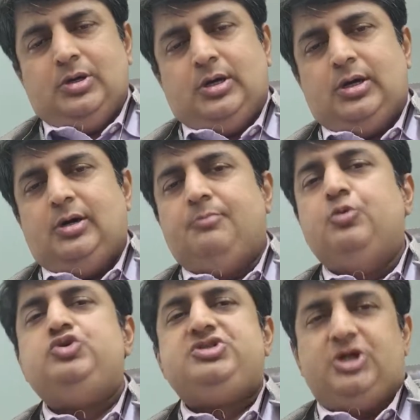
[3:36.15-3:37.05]
a
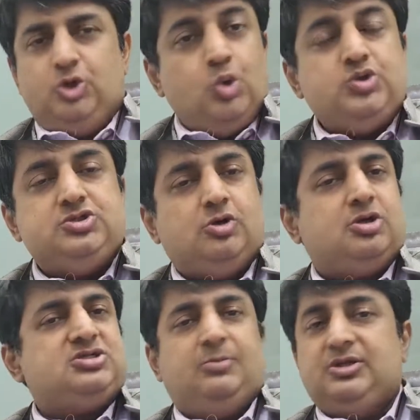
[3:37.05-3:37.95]
booster dose
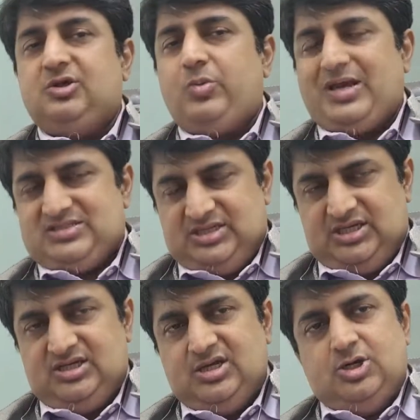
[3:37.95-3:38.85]
or some other
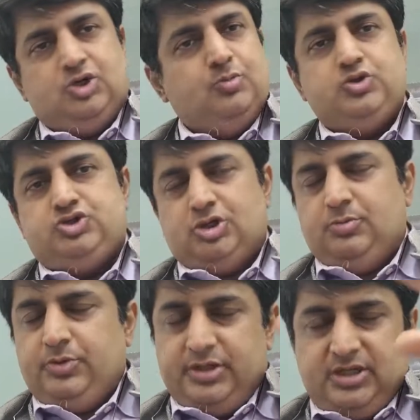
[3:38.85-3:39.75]
vaccine to boost your
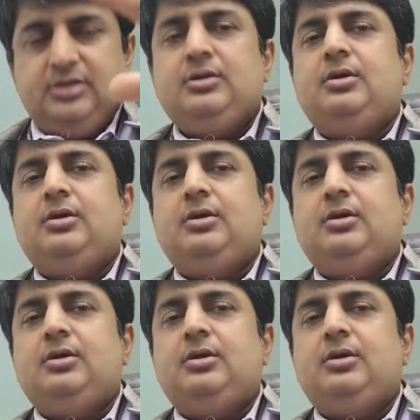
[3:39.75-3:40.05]
immunity.